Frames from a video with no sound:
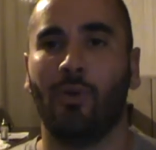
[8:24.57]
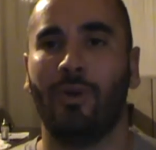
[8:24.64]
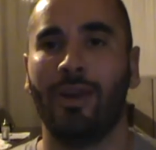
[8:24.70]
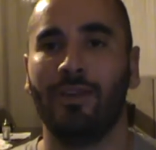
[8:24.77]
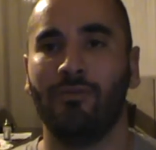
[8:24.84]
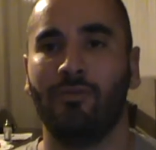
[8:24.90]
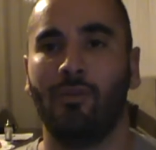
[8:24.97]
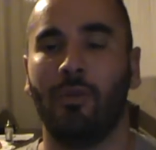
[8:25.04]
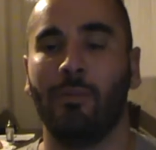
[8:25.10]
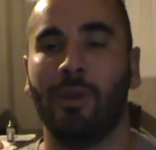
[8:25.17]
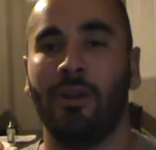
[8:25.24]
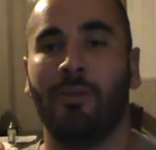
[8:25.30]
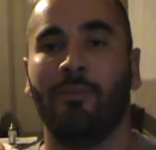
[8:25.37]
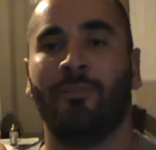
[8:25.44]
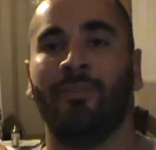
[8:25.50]
right for
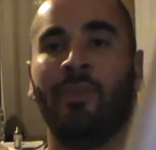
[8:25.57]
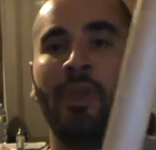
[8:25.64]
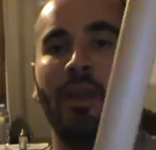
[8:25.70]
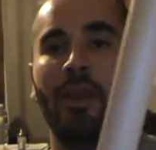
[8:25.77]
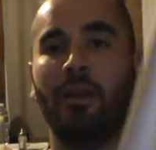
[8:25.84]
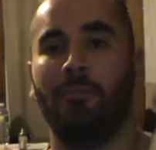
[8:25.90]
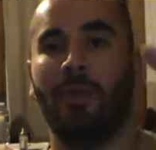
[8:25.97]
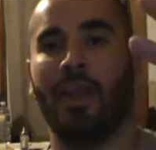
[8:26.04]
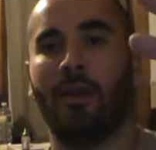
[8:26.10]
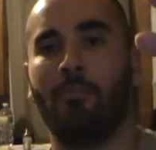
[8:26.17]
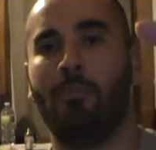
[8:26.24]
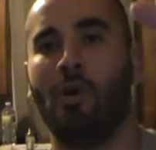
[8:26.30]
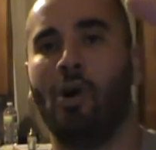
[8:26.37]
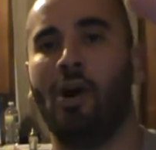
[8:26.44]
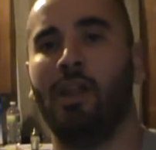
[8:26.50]
me and make a
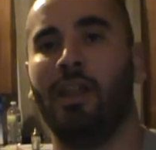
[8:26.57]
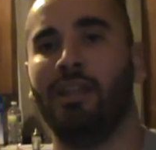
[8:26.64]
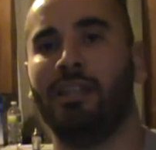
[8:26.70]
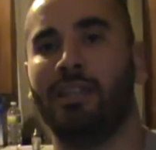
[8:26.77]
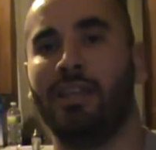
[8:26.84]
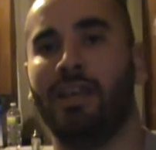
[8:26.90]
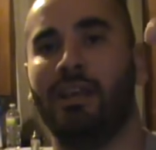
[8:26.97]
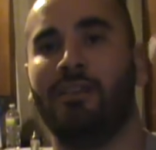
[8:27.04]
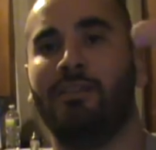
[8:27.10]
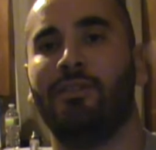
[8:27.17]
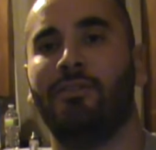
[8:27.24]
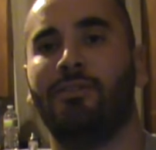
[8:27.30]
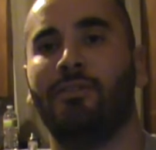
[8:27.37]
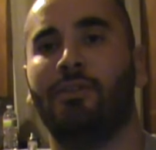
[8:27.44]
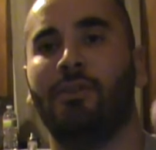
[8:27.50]
ball at the end
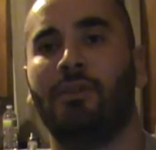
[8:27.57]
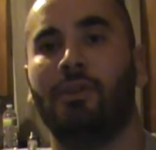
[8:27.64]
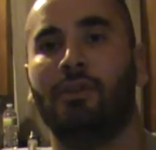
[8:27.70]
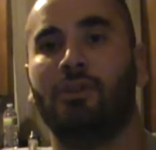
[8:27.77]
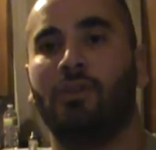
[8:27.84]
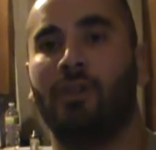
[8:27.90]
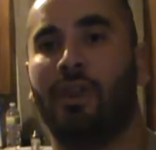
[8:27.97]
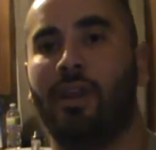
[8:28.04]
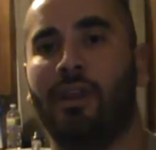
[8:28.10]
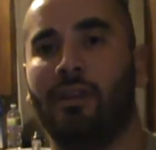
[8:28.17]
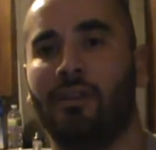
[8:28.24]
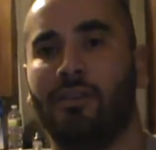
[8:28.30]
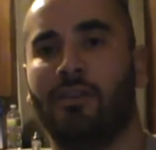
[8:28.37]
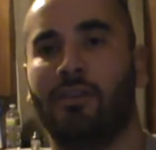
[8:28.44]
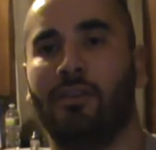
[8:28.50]
so
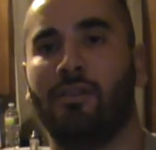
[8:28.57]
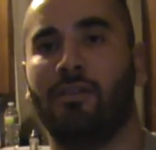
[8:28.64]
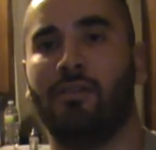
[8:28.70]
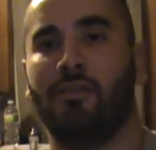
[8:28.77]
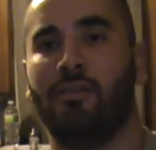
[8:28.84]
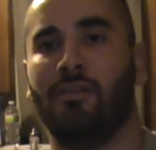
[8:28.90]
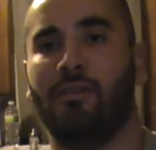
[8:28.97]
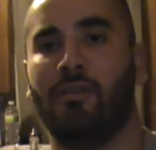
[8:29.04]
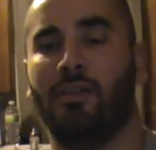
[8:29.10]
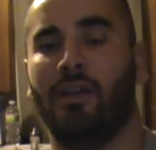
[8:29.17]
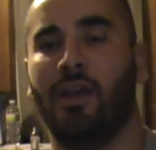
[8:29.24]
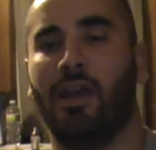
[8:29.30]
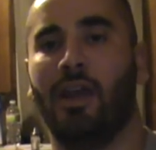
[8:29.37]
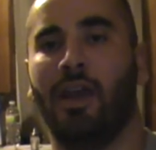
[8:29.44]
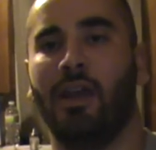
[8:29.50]
that
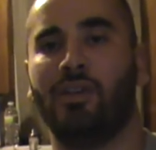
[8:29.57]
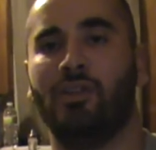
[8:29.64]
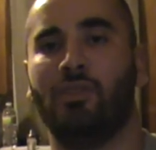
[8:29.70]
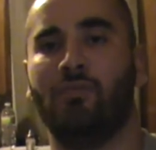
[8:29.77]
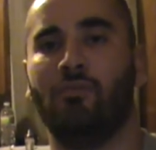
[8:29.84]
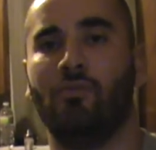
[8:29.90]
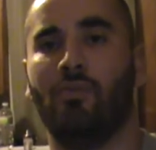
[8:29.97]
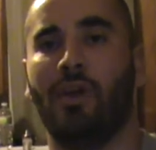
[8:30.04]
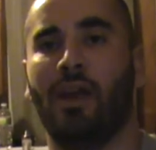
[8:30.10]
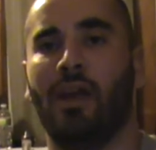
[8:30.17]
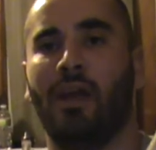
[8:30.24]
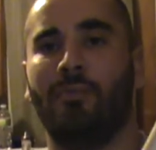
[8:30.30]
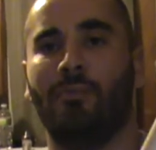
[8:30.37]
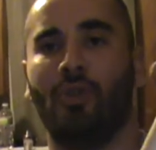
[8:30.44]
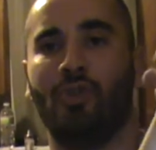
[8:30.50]
I,
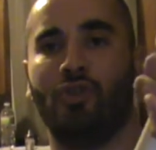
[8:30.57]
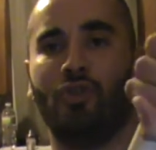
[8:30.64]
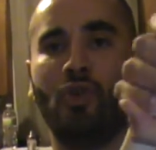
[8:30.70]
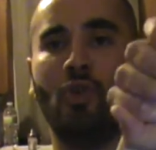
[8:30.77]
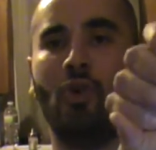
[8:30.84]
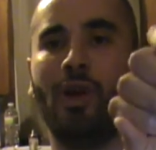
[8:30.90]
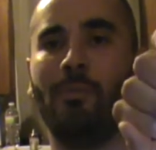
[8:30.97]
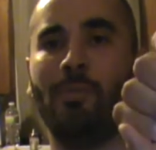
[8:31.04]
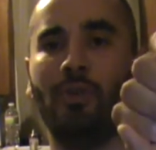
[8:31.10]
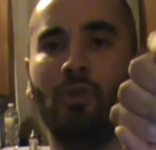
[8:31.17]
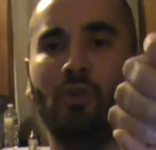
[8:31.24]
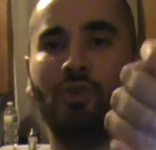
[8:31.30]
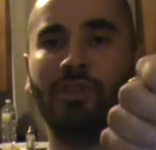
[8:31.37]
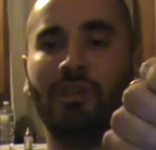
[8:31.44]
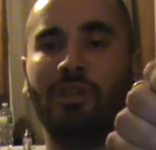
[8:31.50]
I, am going to choke up and
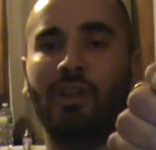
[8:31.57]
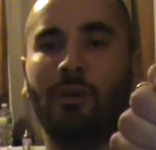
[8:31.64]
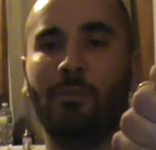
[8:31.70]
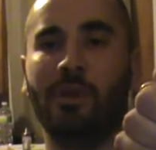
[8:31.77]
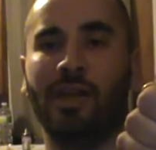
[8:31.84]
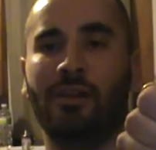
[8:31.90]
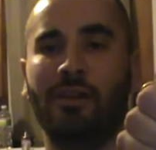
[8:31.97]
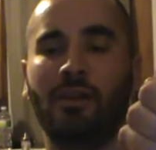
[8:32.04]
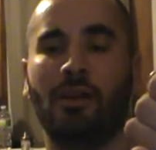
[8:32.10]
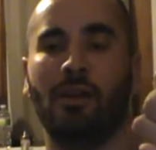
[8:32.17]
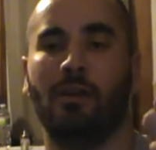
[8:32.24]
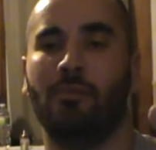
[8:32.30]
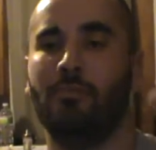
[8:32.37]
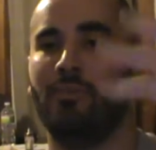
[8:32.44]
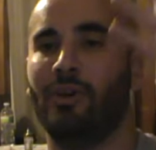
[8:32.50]
lose a little bit,
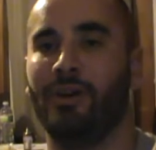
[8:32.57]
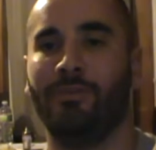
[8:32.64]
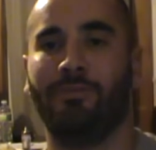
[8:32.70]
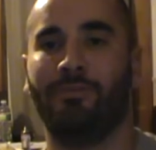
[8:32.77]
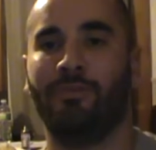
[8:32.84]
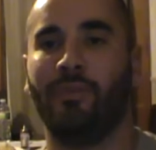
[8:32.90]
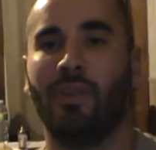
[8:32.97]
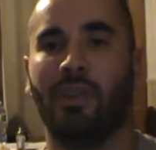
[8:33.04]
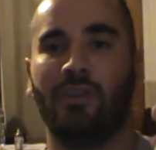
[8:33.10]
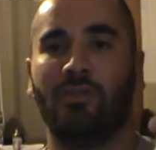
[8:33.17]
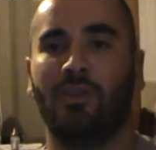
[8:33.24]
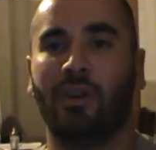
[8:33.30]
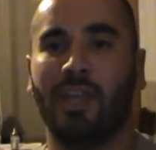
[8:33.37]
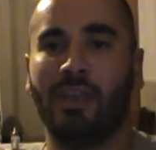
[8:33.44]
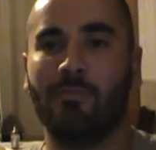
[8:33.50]
but it's
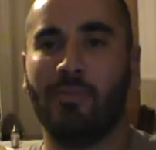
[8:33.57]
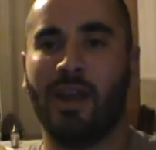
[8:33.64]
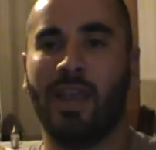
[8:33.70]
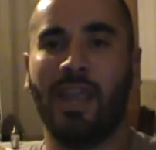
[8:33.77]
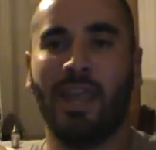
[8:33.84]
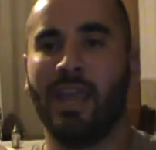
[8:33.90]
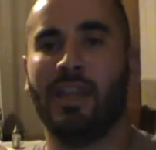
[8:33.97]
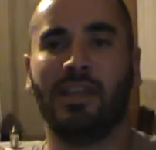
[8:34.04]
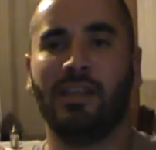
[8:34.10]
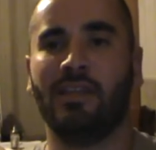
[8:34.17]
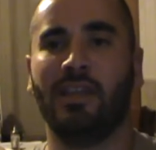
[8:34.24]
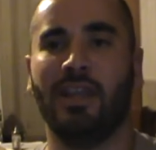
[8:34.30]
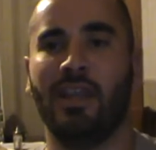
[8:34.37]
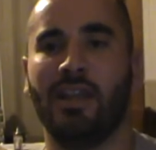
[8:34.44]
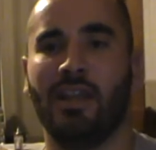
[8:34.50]
going to keep my hand
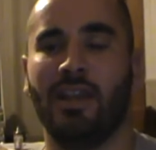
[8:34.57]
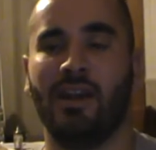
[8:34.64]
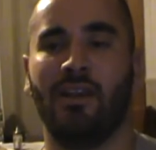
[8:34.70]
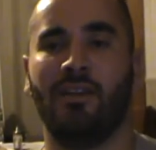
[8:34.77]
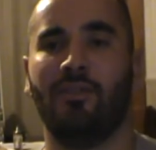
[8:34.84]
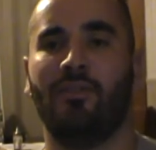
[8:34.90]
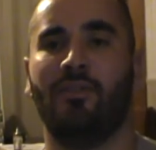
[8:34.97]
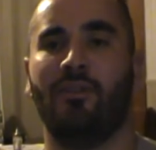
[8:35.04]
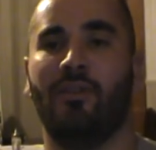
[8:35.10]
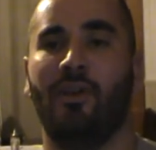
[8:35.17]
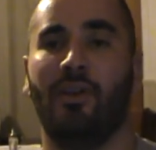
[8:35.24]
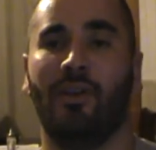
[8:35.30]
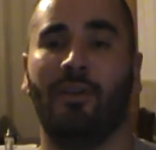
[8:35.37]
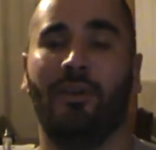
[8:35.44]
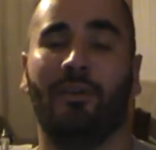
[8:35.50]
in there
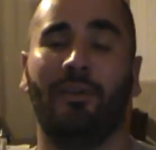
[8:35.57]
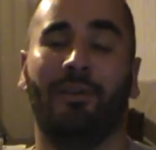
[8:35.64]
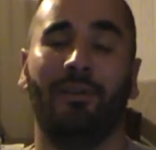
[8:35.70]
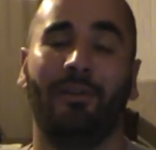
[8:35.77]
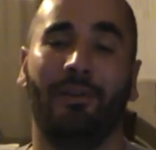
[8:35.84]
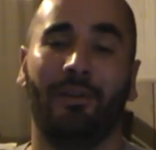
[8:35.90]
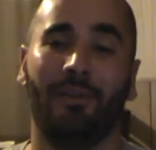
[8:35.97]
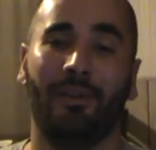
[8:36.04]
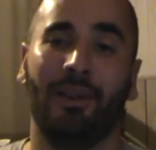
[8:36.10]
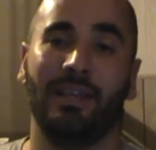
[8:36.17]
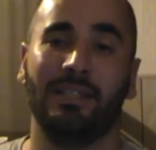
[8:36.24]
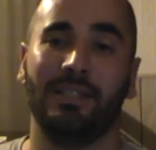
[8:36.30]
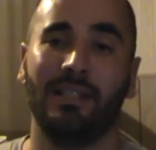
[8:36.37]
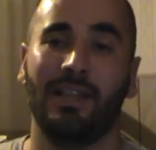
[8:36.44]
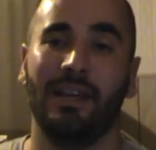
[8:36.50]
uh,
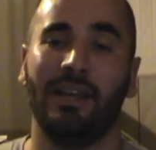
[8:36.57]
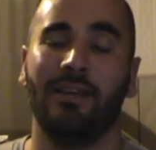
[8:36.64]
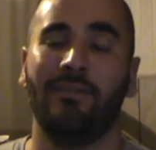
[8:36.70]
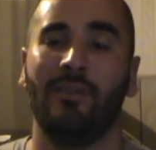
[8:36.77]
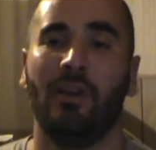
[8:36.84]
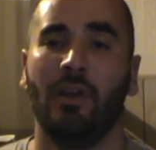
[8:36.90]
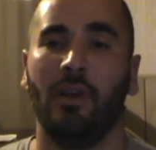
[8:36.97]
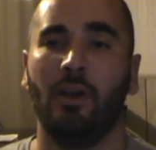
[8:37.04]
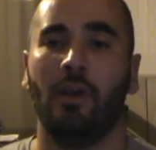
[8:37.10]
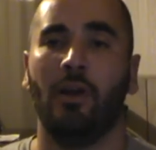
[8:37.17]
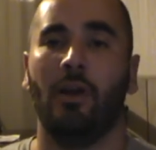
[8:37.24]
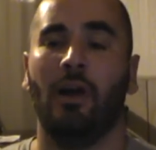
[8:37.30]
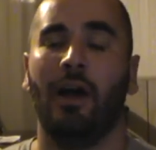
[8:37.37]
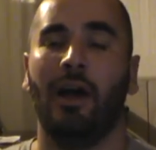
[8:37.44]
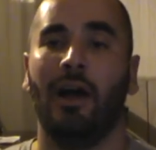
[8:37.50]
nice and tight.
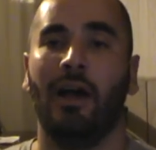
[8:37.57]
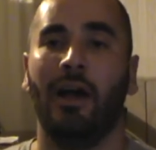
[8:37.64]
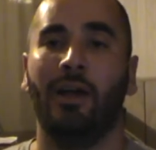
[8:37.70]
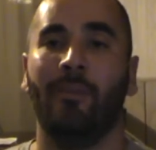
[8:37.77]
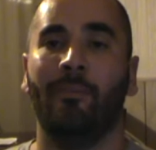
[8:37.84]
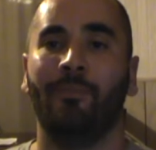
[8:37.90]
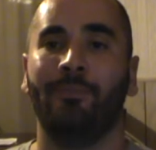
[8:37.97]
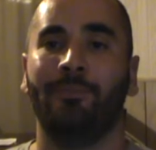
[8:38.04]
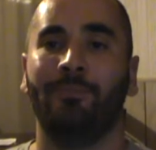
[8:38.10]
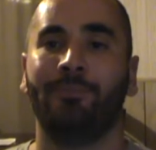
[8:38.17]
Um,